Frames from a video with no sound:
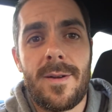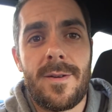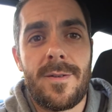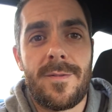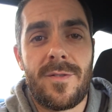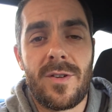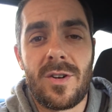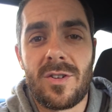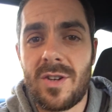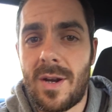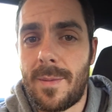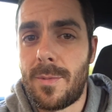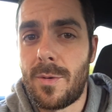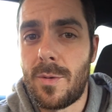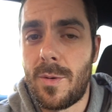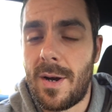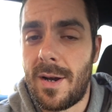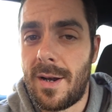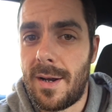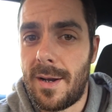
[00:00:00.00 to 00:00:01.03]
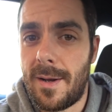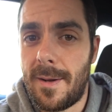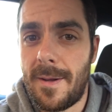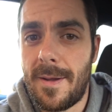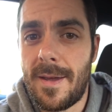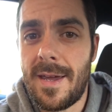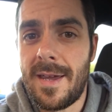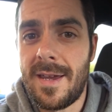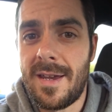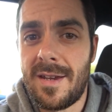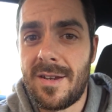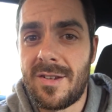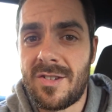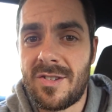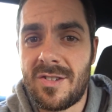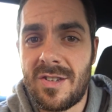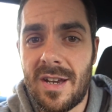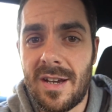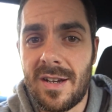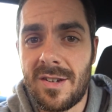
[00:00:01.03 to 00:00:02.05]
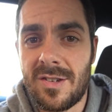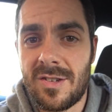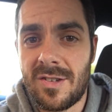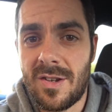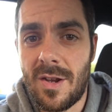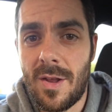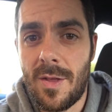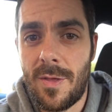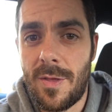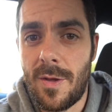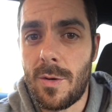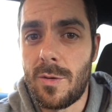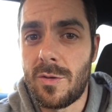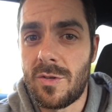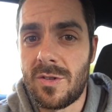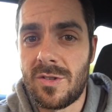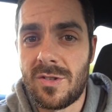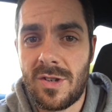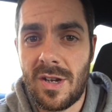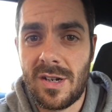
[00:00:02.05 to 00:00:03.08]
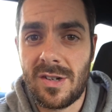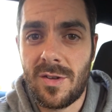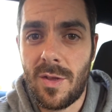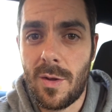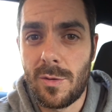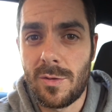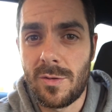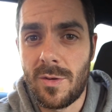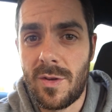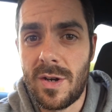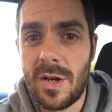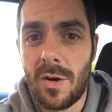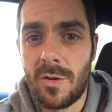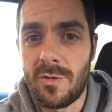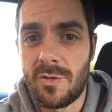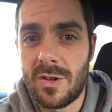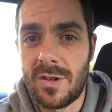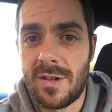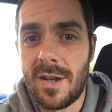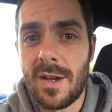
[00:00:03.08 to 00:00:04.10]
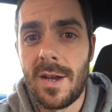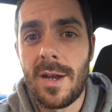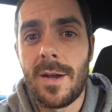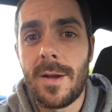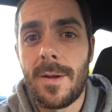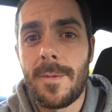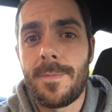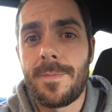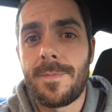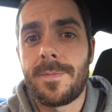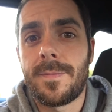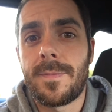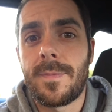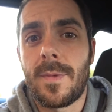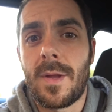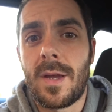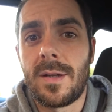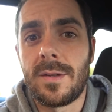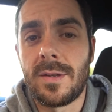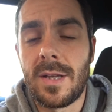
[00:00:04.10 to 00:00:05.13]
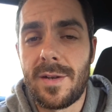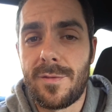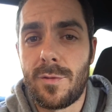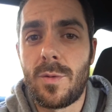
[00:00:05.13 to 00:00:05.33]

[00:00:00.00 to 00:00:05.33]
for example, a A6000, 6300 level